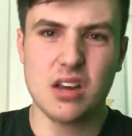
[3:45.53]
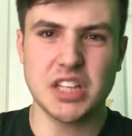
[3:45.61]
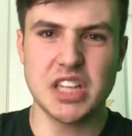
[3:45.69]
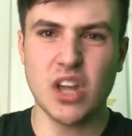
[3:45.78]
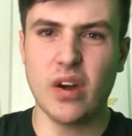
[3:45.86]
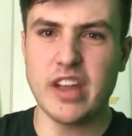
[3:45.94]

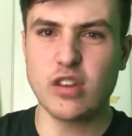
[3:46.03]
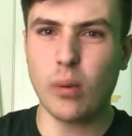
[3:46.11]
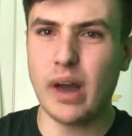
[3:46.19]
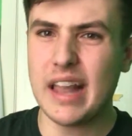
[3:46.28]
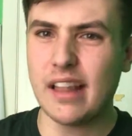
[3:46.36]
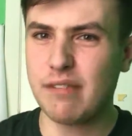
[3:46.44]
United
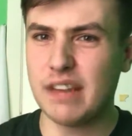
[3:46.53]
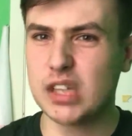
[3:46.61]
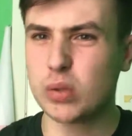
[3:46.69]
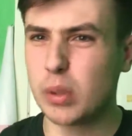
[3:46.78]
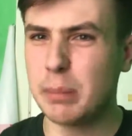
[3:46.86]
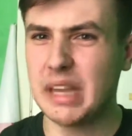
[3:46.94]
away, and I think
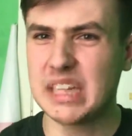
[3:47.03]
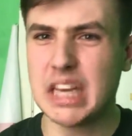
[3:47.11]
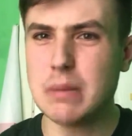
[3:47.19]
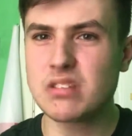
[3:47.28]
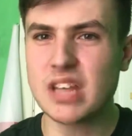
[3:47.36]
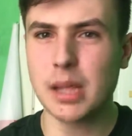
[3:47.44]
it's all the big
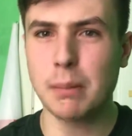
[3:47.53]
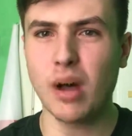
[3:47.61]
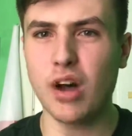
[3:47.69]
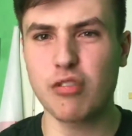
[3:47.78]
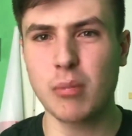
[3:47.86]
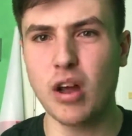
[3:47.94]
teams done
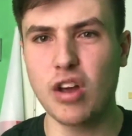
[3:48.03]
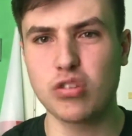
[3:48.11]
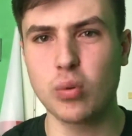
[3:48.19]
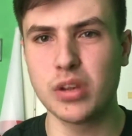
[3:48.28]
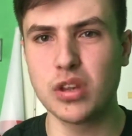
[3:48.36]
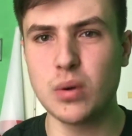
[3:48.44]
apart from
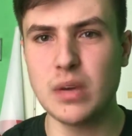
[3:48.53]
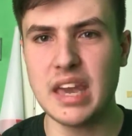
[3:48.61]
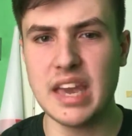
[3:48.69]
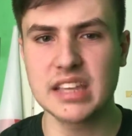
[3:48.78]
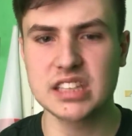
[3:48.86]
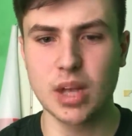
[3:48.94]
Arsenal in the new
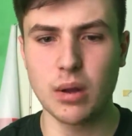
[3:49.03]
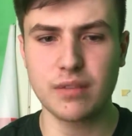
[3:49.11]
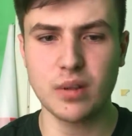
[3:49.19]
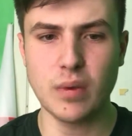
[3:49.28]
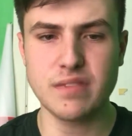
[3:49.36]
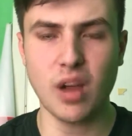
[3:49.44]
year. So I
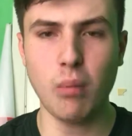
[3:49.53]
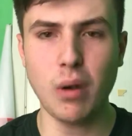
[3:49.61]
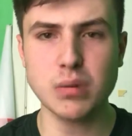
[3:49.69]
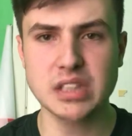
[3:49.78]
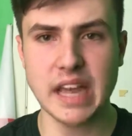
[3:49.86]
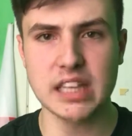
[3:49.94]
think we've done
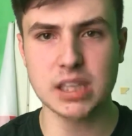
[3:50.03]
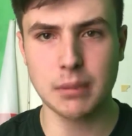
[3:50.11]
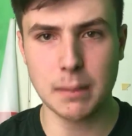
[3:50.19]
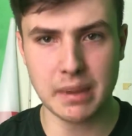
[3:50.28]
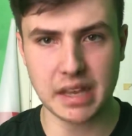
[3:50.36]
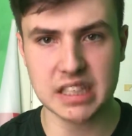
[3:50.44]
well to get some of
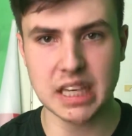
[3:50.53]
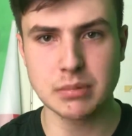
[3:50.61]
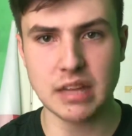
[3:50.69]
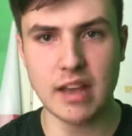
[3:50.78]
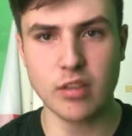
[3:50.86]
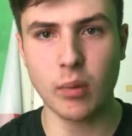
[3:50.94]
the bigger
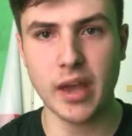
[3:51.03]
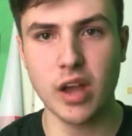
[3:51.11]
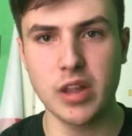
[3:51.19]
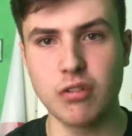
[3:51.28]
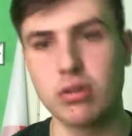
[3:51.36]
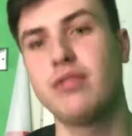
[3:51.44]
teams out of the way
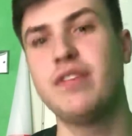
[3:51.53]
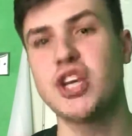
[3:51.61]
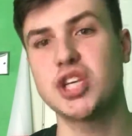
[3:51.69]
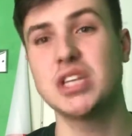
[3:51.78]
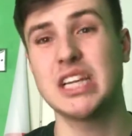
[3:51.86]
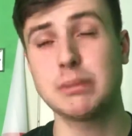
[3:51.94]
earlier on. The
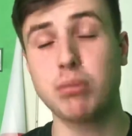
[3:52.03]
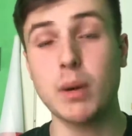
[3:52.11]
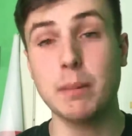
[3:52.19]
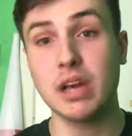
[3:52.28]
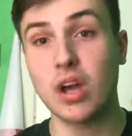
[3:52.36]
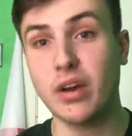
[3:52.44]
fixture list has
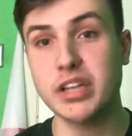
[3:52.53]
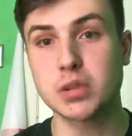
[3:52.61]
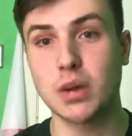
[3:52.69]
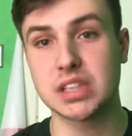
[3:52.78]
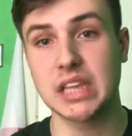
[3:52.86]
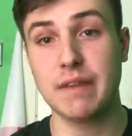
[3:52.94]
probably been kind
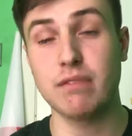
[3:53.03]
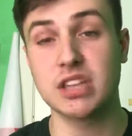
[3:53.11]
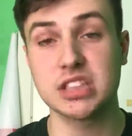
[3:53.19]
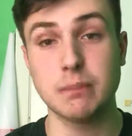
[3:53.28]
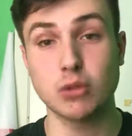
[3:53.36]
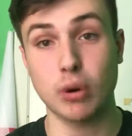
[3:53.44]
to us and given
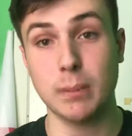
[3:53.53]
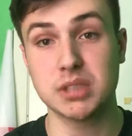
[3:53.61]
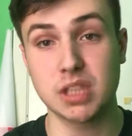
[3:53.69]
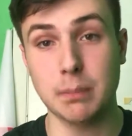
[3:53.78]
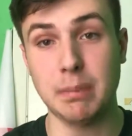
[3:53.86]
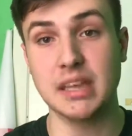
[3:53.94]
us them trips
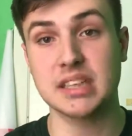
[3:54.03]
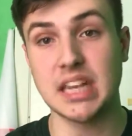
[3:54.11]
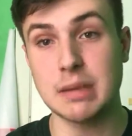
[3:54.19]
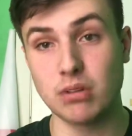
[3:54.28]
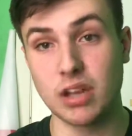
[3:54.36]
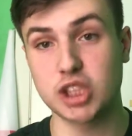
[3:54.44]
to the big
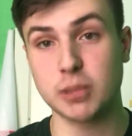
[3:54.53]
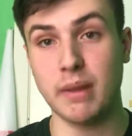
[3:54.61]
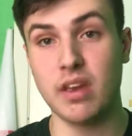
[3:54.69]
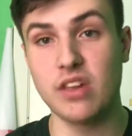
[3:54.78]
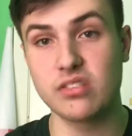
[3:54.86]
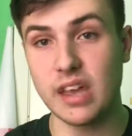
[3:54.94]
teams like
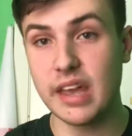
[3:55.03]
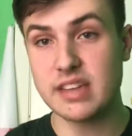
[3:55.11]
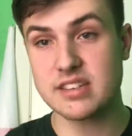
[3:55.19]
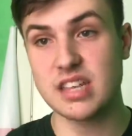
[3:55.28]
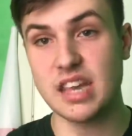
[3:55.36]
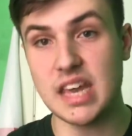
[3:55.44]
Spurs,
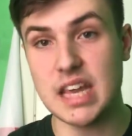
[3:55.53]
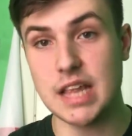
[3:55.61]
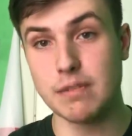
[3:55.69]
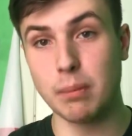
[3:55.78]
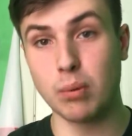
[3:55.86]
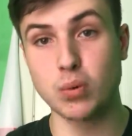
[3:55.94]
City,
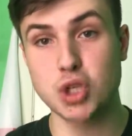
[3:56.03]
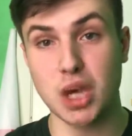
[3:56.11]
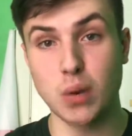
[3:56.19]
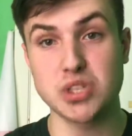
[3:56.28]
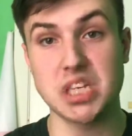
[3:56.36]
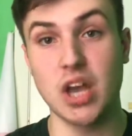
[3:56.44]
Liverpool,
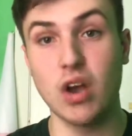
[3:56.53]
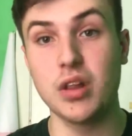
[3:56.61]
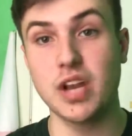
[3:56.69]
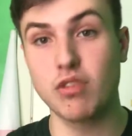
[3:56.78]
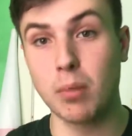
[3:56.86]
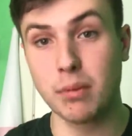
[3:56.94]
Chelsea
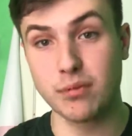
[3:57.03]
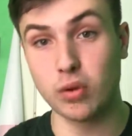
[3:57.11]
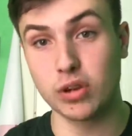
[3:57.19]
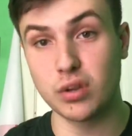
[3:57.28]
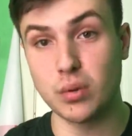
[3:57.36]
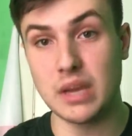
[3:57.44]
earlier on
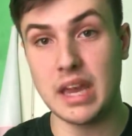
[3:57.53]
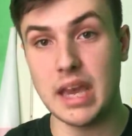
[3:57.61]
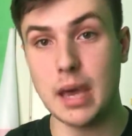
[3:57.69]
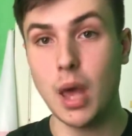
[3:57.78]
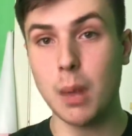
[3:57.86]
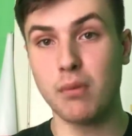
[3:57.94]
before the new
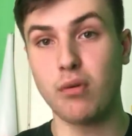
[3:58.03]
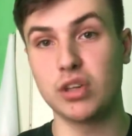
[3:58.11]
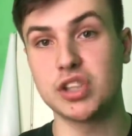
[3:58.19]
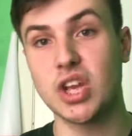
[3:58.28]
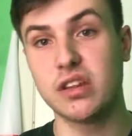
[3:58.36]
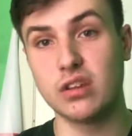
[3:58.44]
year, before
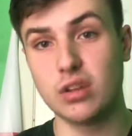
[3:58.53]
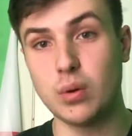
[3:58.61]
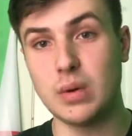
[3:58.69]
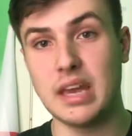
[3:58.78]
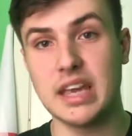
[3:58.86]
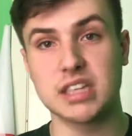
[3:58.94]
the turn of the new
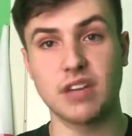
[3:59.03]
year.